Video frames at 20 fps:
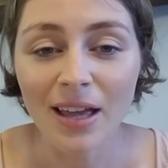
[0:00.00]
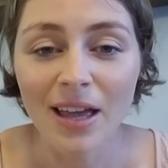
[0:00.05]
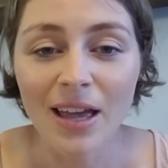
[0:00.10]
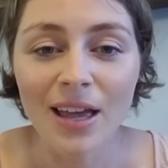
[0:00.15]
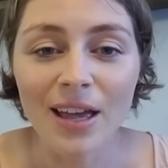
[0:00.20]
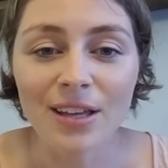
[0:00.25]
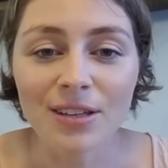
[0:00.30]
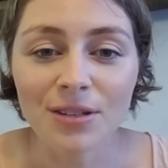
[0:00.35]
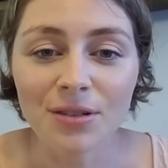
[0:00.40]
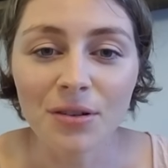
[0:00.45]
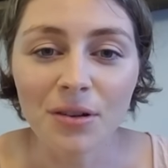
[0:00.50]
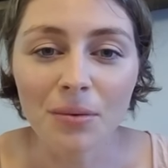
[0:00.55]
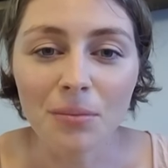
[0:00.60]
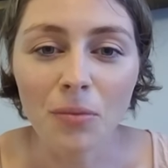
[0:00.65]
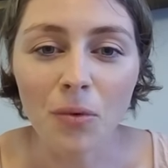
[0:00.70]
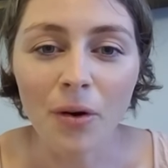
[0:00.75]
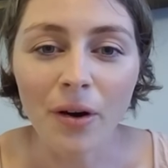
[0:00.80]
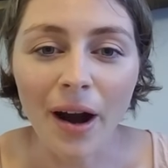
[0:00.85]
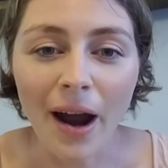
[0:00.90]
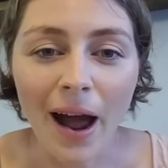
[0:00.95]
into a
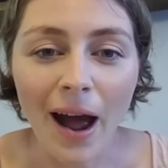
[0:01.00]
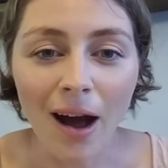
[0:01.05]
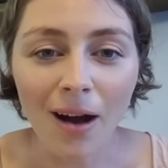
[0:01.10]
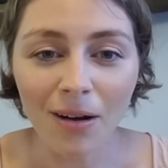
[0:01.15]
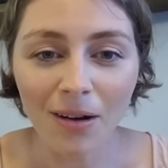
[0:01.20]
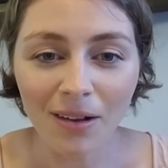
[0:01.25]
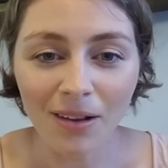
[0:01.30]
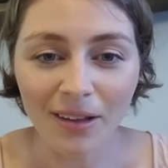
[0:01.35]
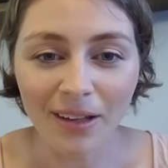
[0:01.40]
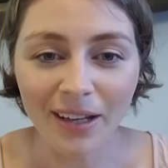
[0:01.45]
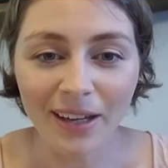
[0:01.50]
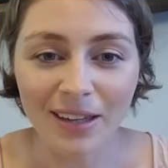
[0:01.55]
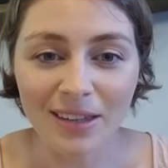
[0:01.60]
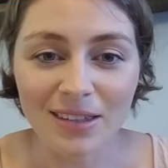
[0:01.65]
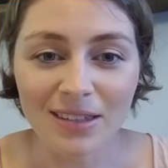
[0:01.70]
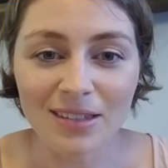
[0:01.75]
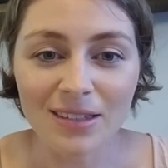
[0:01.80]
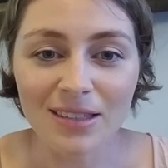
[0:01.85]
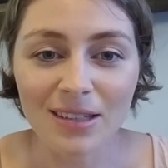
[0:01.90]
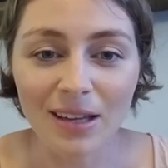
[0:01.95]
more
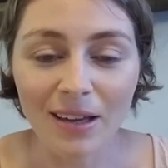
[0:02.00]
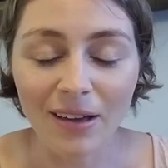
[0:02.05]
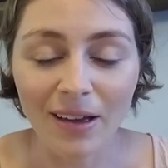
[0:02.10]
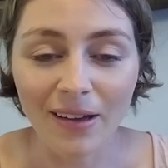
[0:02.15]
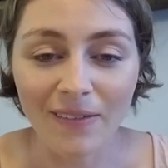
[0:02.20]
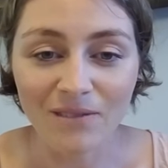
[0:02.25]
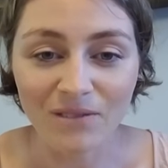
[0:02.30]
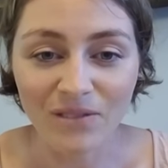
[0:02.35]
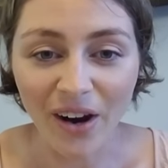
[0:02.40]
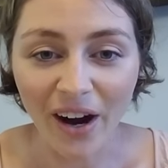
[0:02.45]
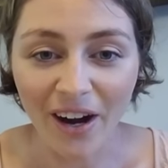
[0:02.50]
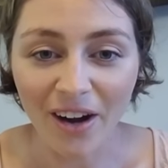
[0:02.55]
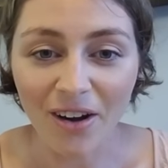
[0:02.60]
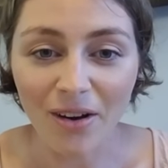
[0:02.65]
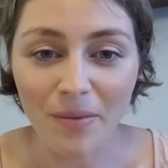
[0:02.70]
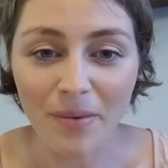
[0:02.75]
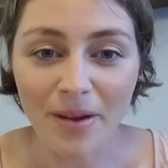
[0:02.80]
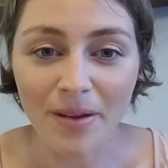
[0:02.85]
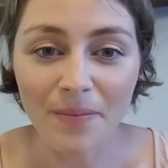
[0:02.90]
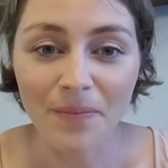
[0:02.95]
alkaline
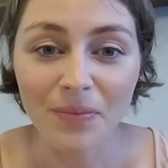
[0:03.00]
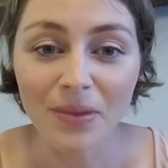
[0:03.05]
environment.